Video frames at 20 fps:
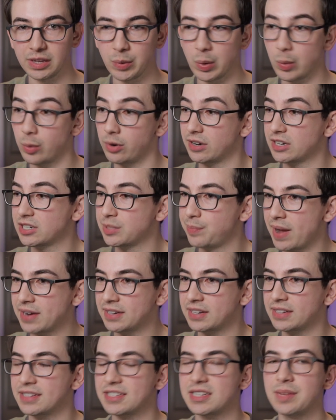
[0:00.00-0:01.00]
We were
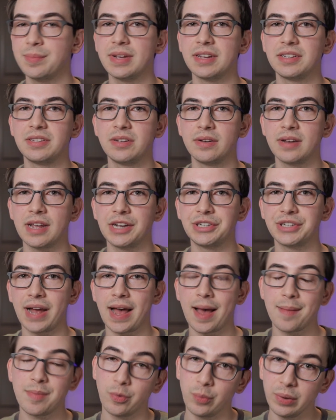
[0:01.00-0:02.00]
expecting this to be a two-day
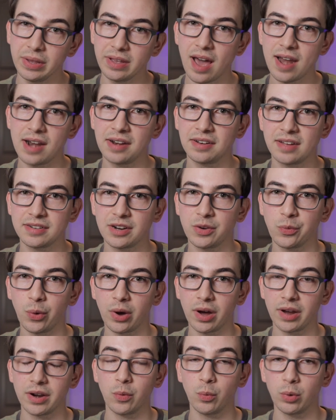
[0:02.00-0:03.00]
job, we got it done in
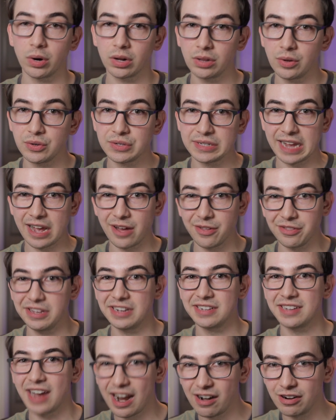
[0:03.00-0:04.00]
one, we're closing out the
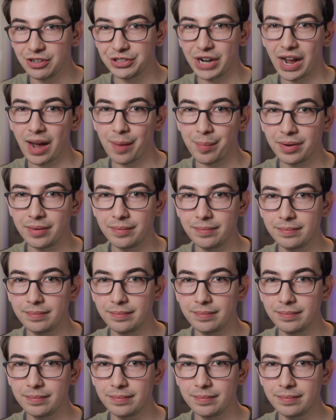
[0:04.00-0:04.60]
entire job.